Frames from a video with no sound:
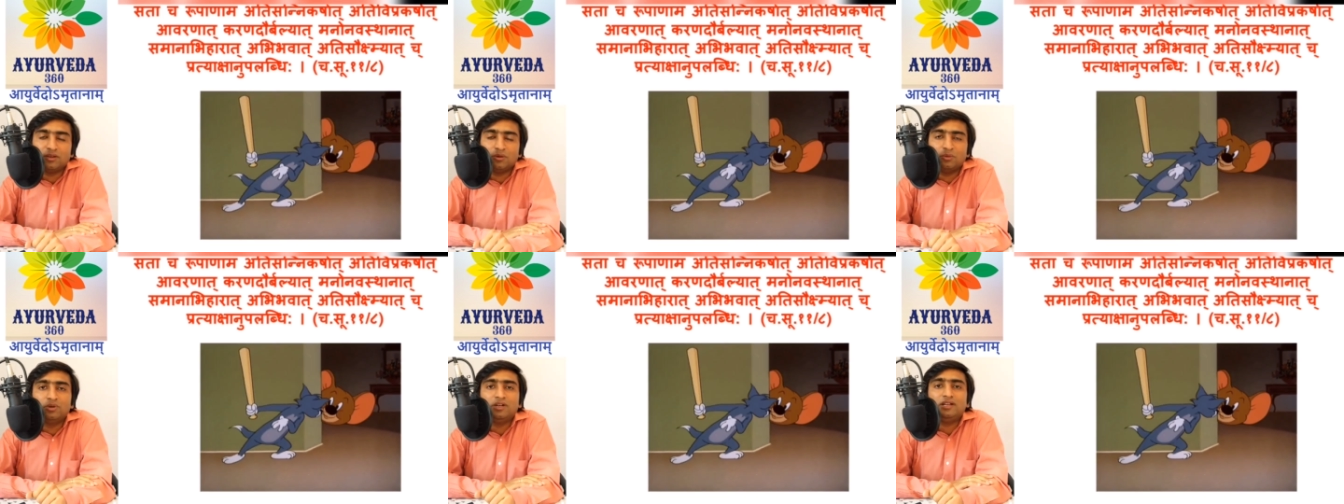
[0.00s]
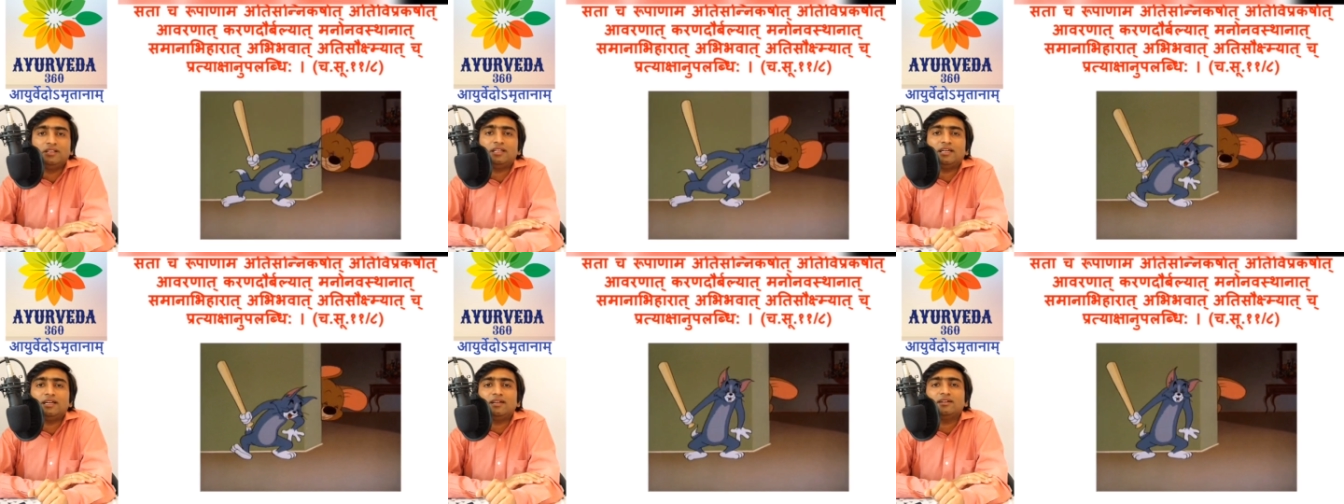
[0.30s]

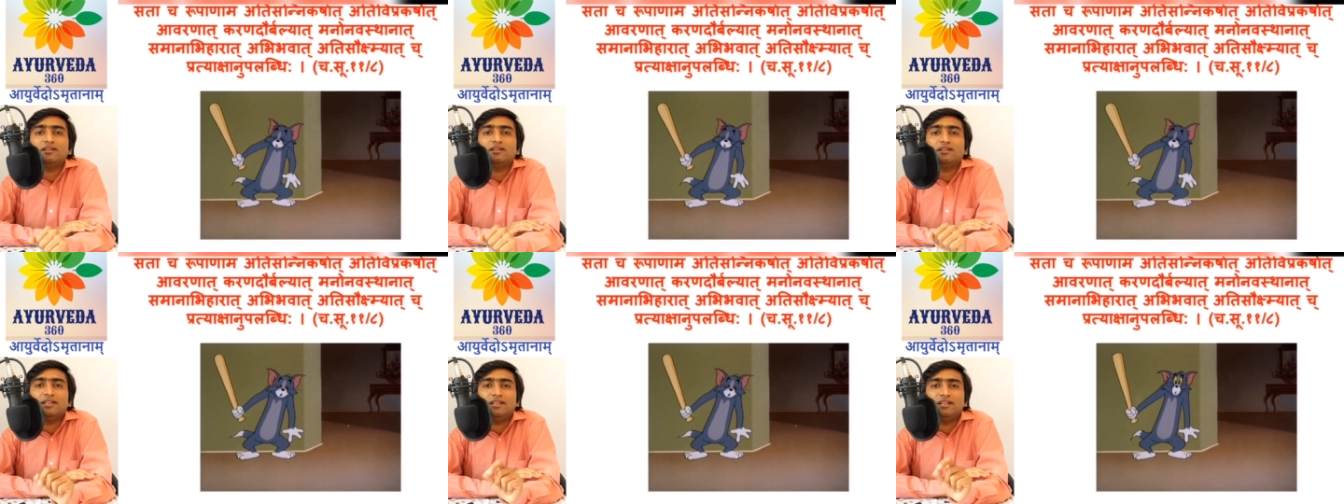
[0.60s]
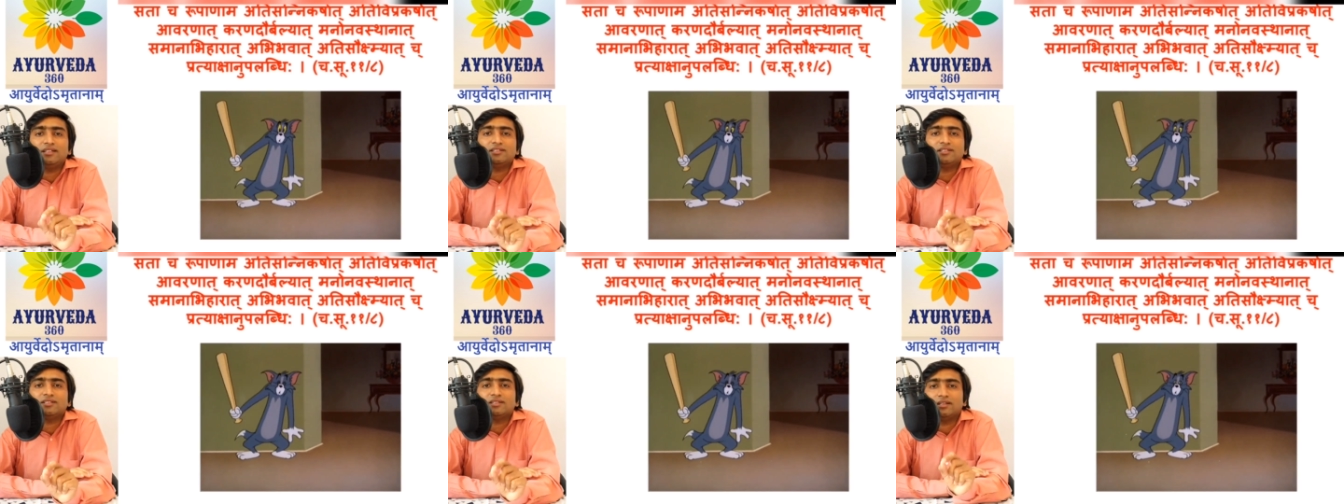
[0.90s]
Only thing
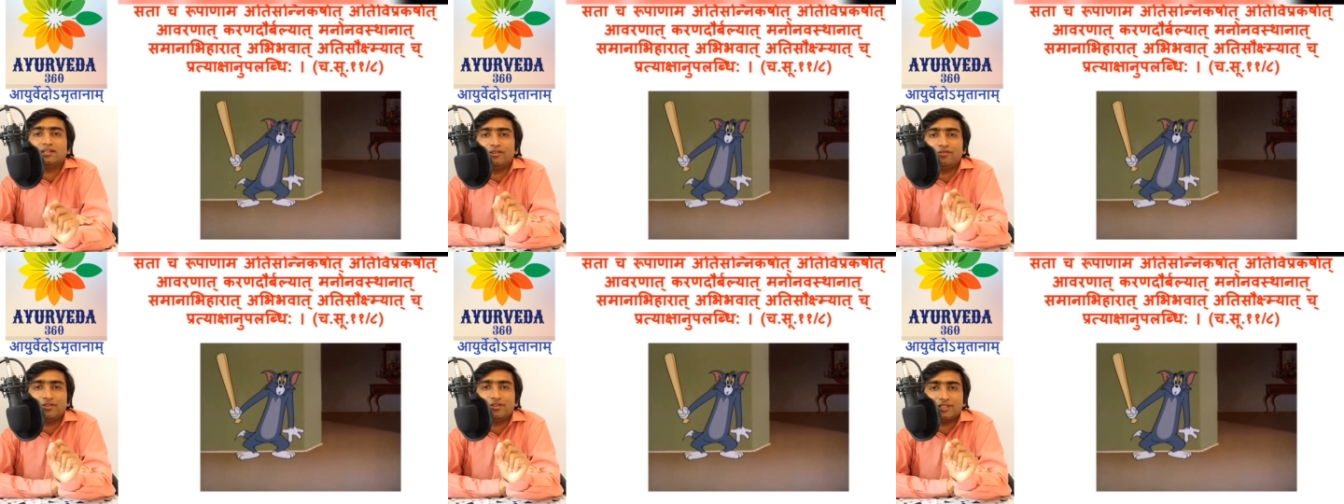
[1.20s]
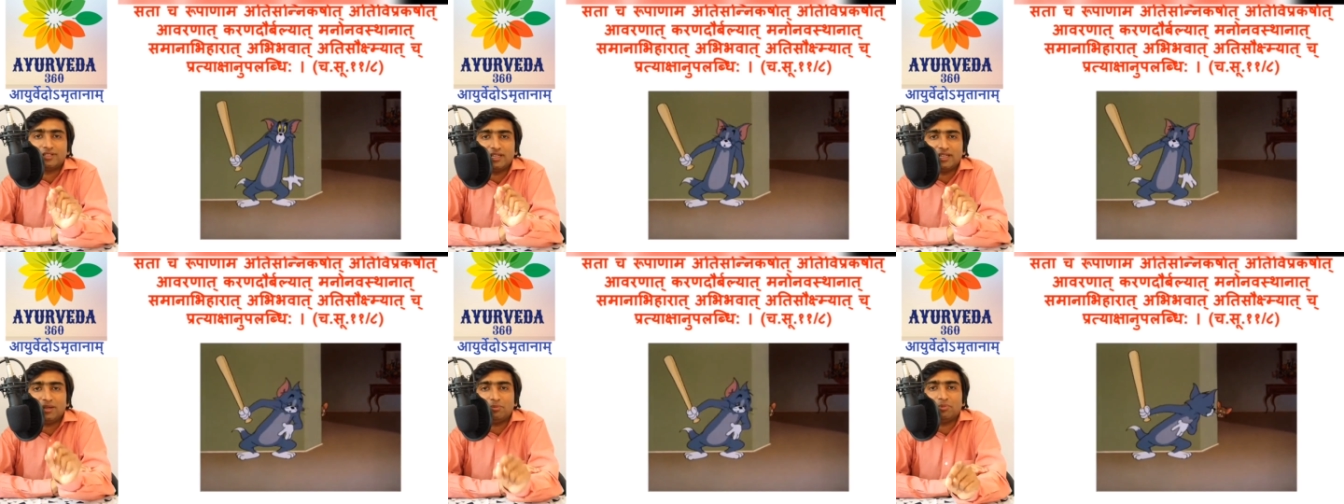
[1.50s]
is, if we
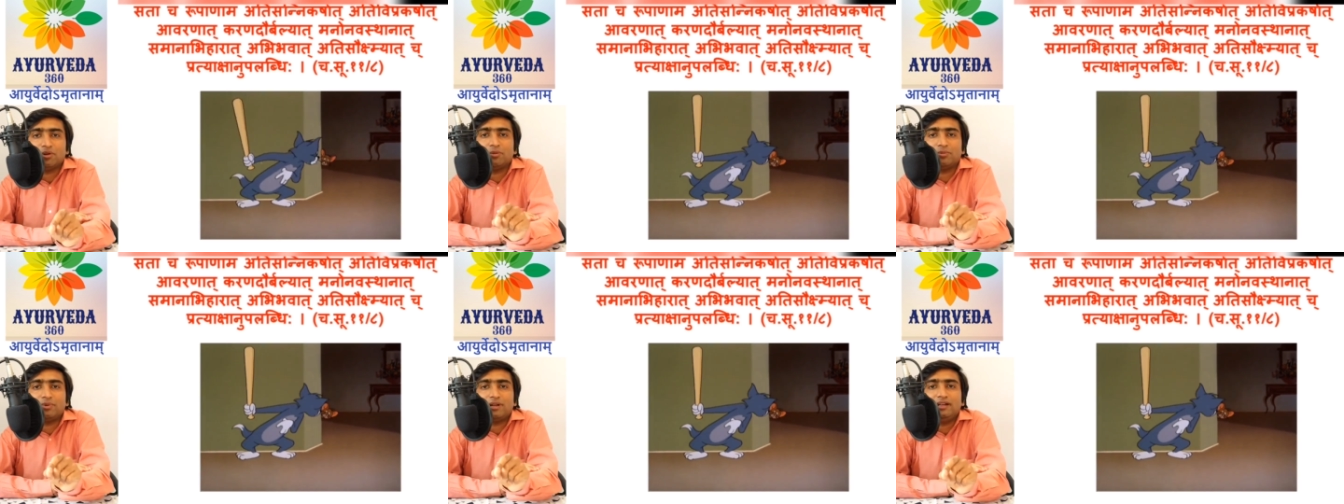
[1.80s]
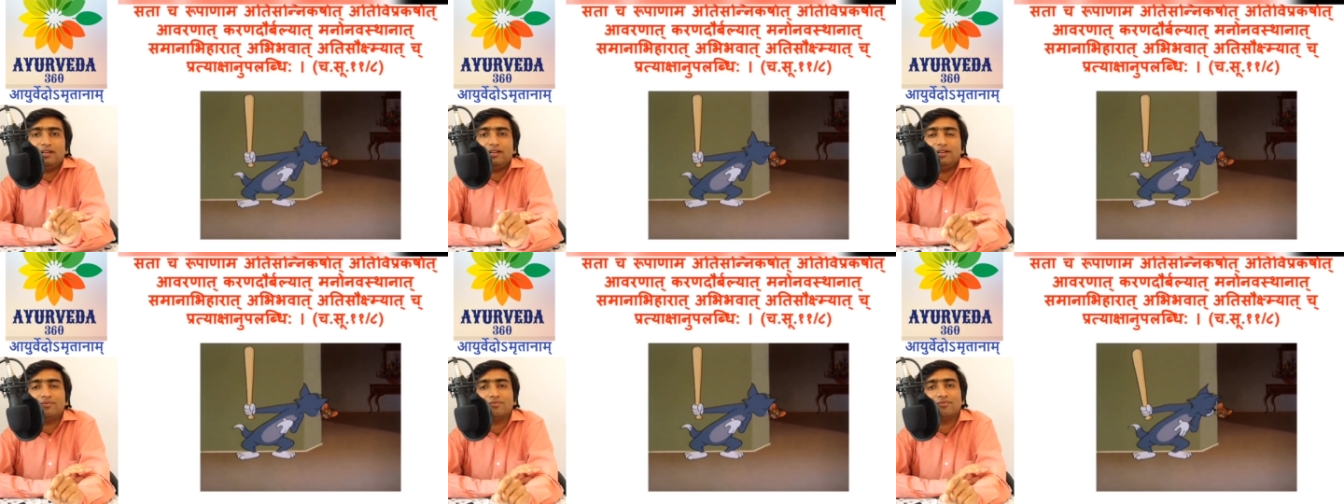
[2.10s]
see
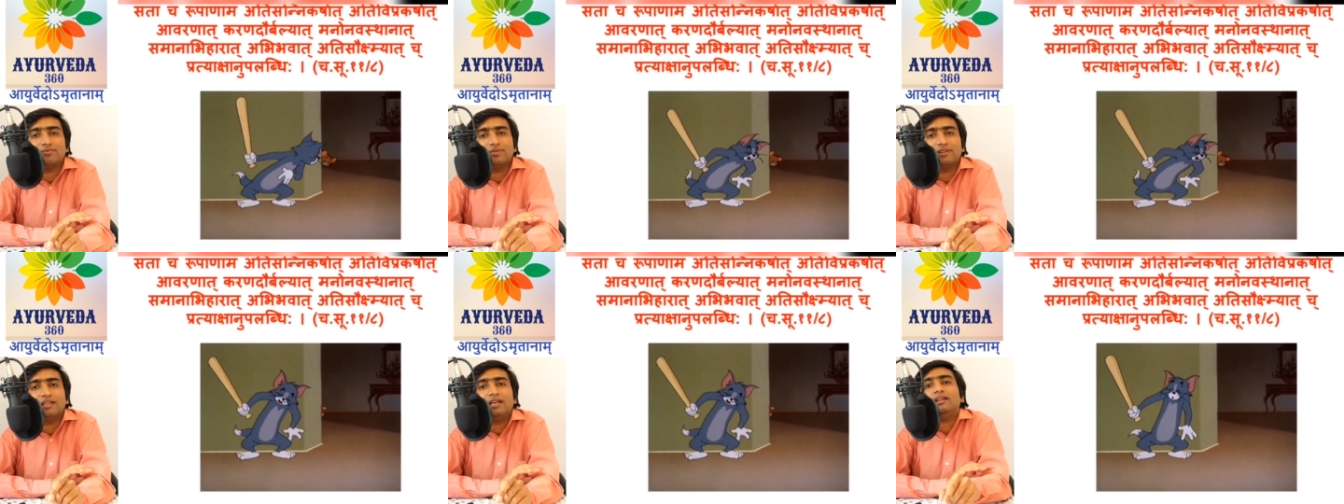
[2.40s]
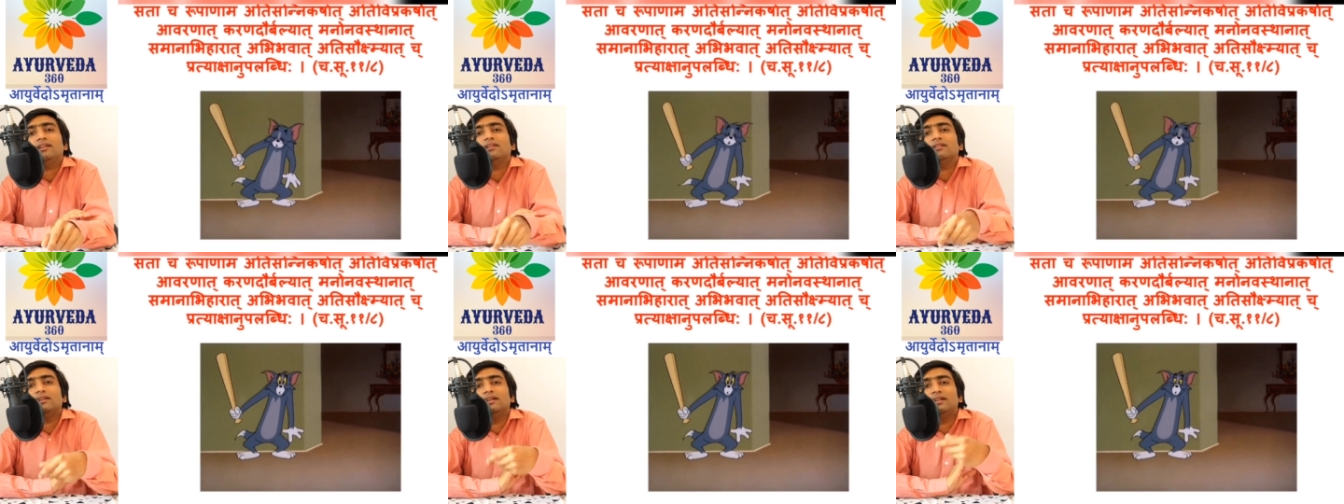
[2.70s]
properly,
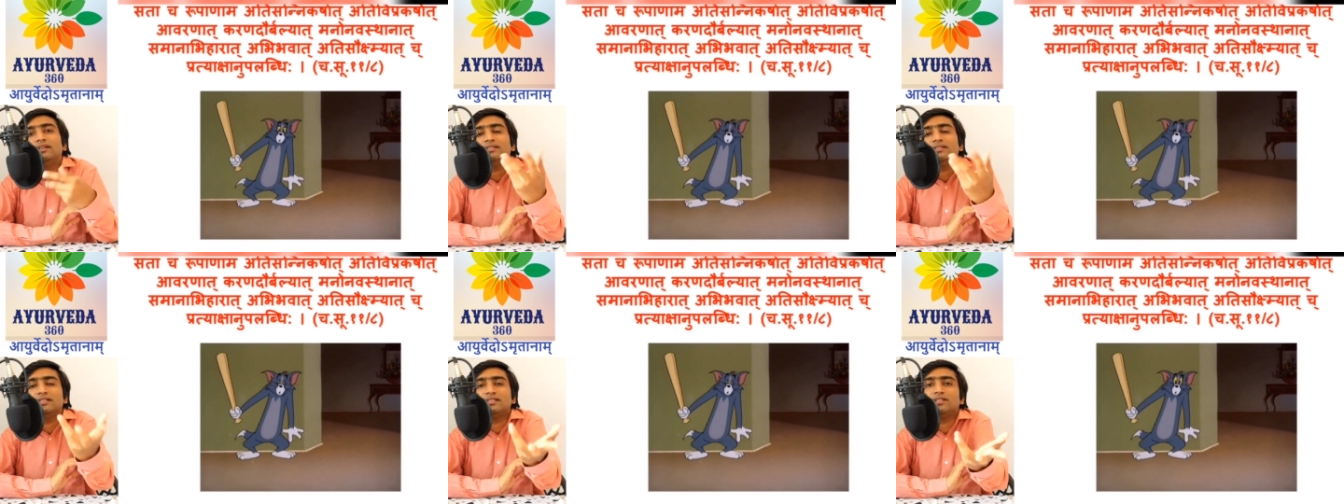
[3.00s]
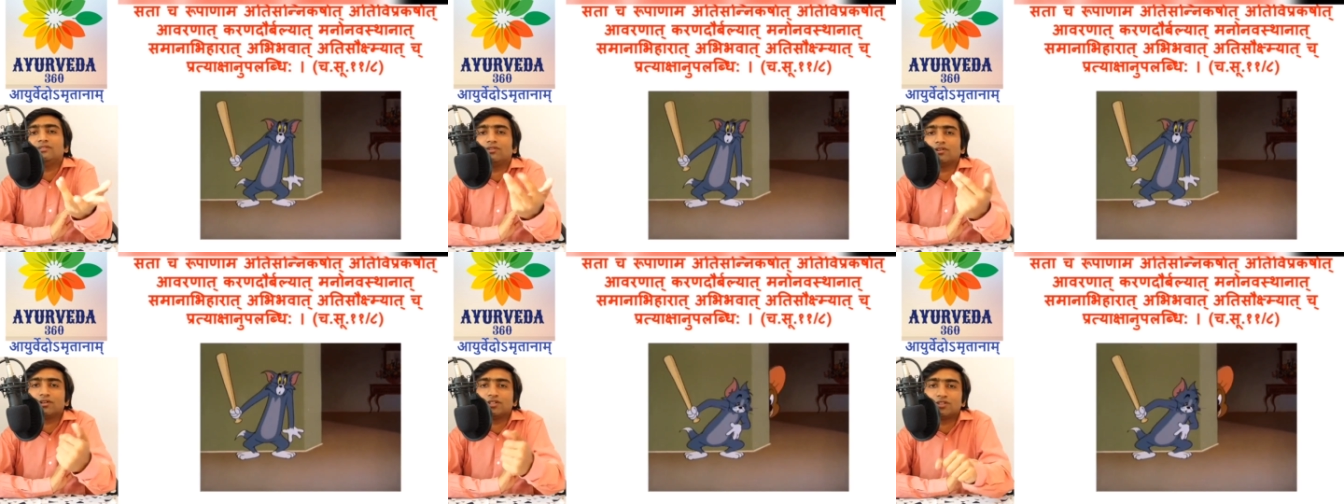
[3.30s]
then it is
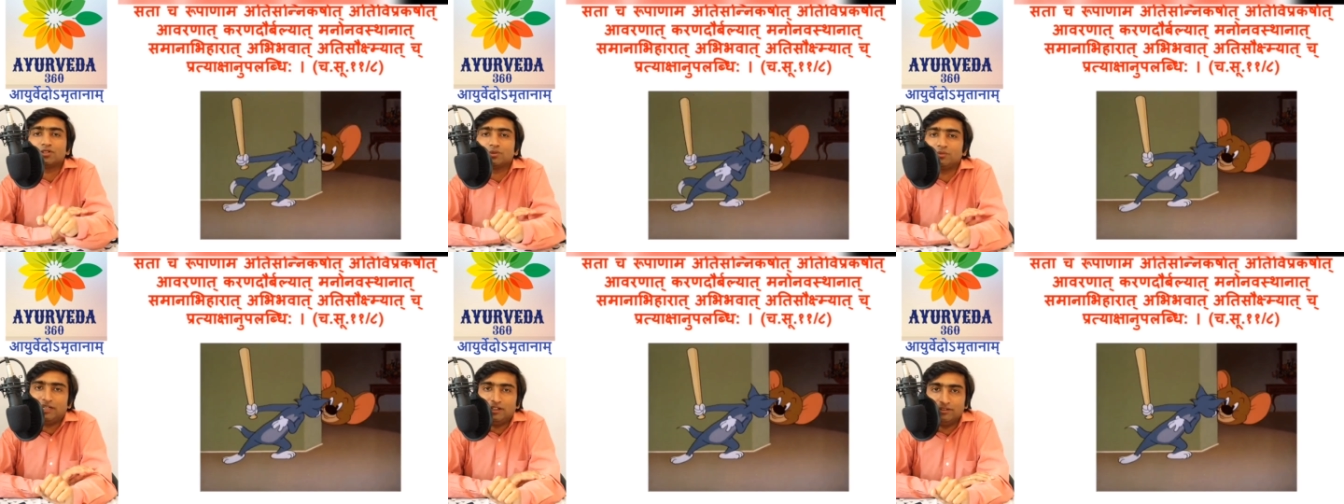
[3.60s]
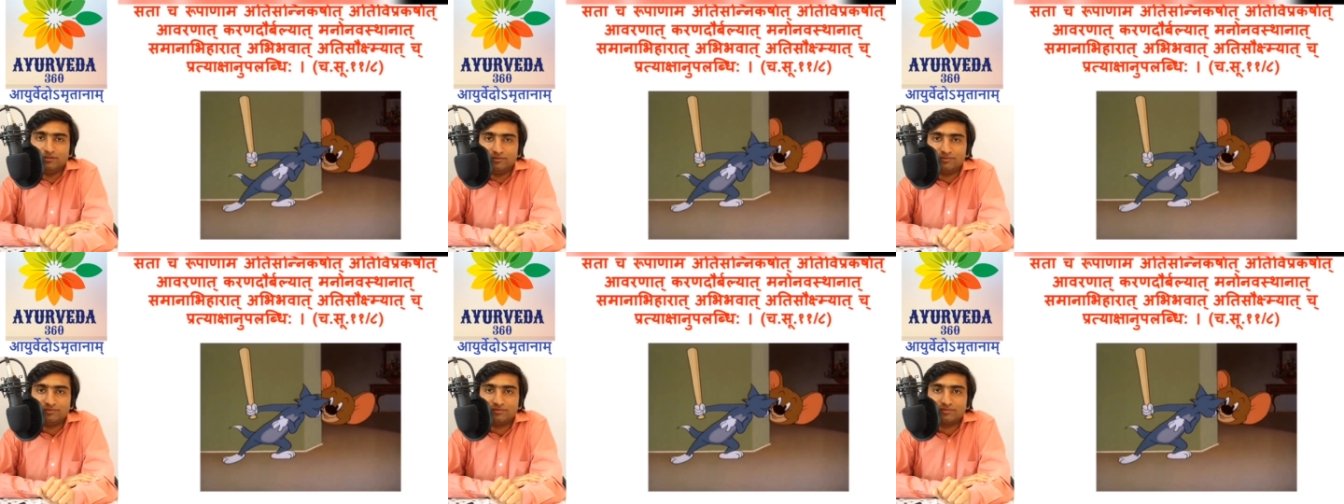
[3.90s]
easy for us to believe.